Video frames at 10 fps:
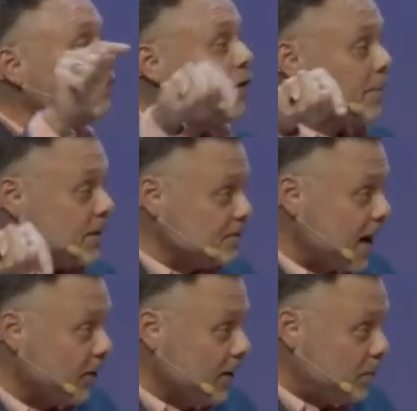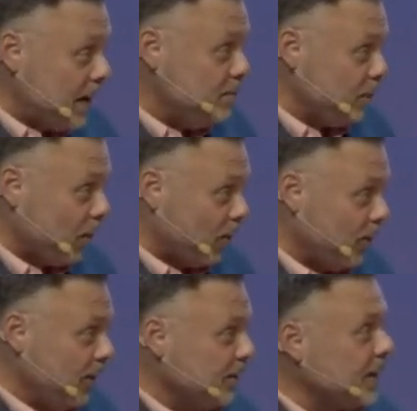from the very
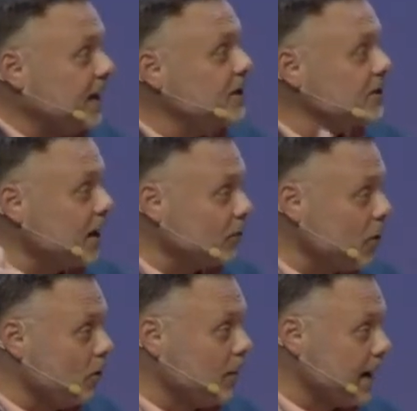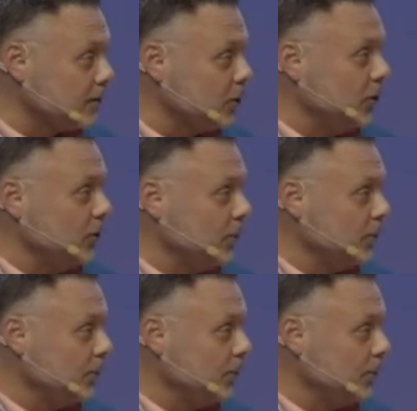people that he's now gone back to.